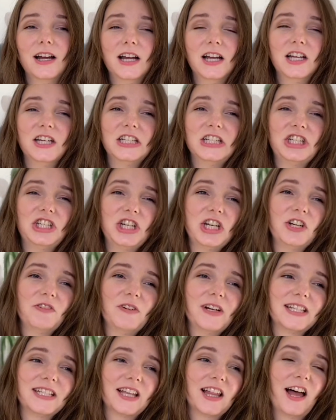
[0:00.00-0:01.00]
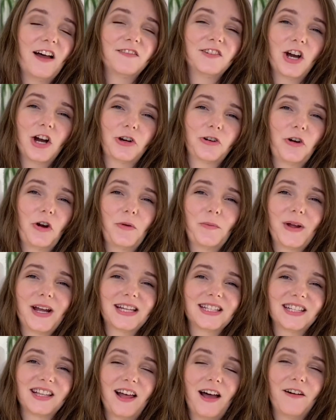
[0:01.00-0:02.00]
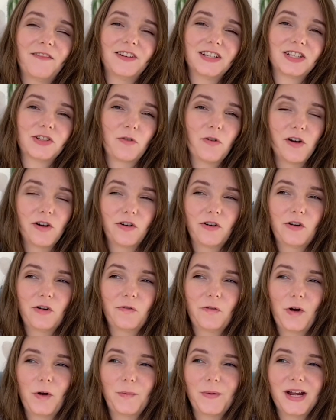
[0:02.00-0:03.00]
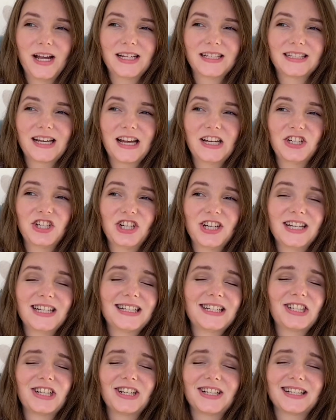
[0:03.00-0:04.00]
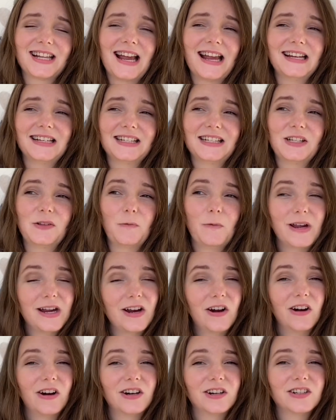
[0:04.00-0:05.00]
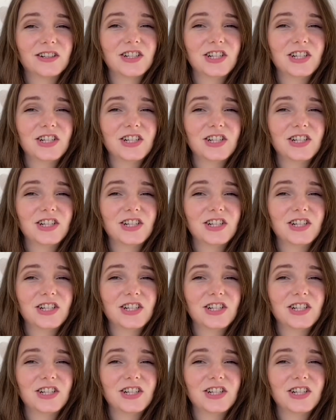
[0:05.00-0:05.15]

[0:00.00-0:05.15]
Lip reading: She reads a lot of dark romance, a lot of historical romance, and she is just a sweetheart.